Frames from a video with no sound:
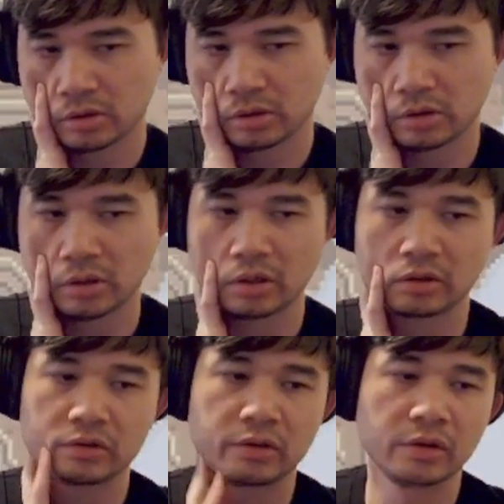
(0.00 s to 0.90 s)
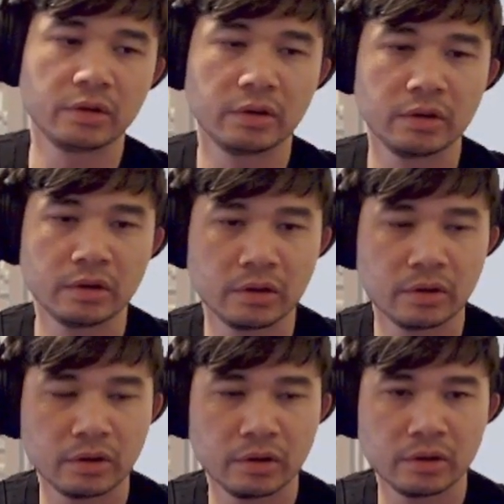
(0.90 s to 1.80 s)
Next.
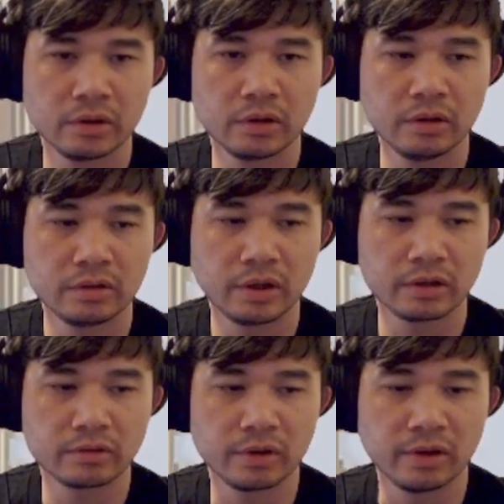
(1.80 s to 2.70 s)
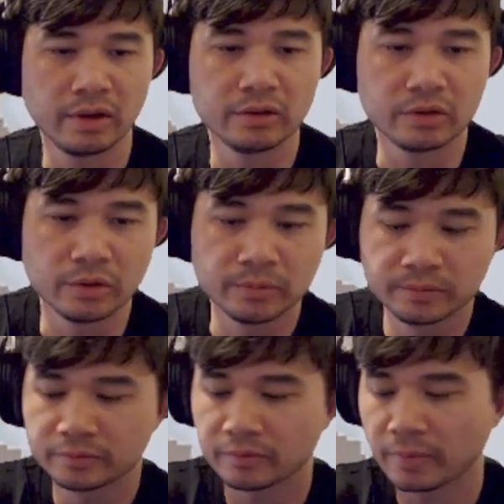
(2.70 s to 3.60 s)
No attacks right now, end turn.
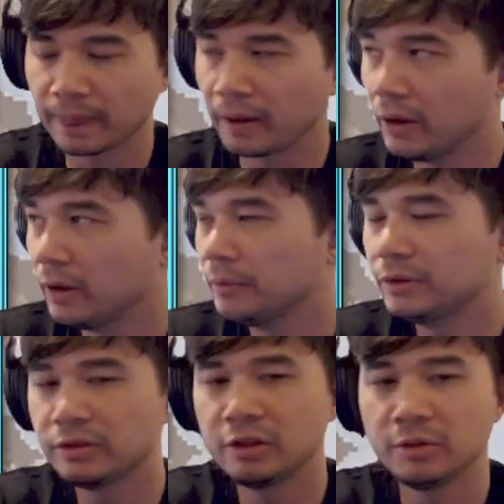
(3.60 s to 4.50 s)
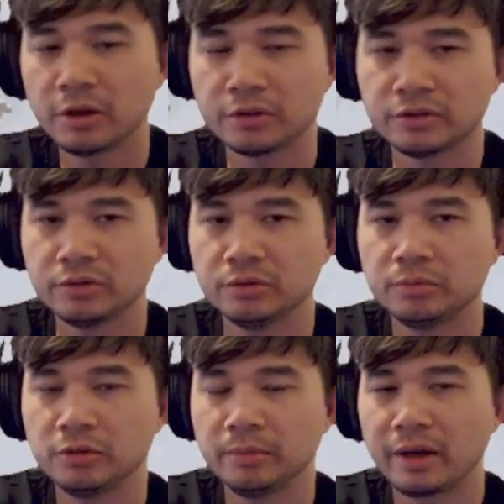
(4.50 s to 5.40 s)
This is going to be hard to
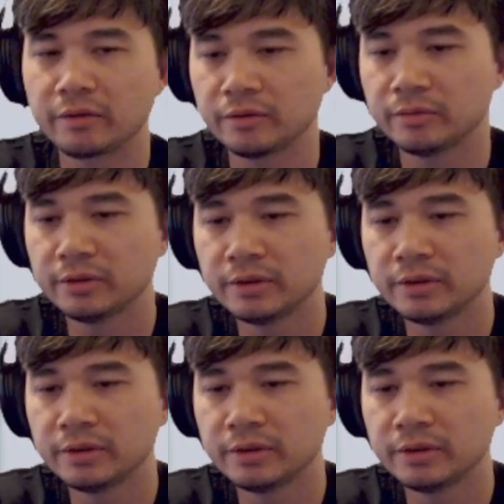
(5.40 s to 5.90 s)
pull back from.